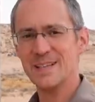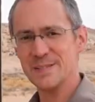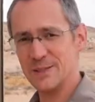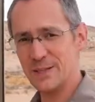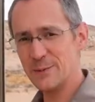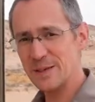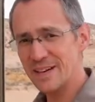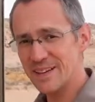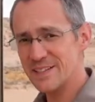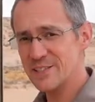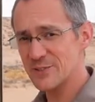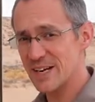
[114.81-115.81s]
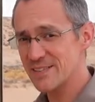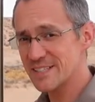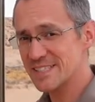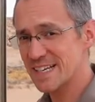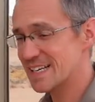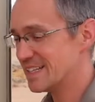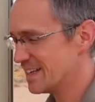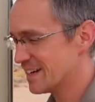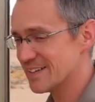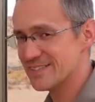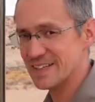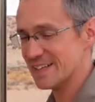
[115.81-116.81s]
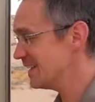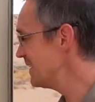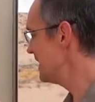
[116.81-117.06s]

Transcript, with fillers: So here we are on the driver's side of the R V.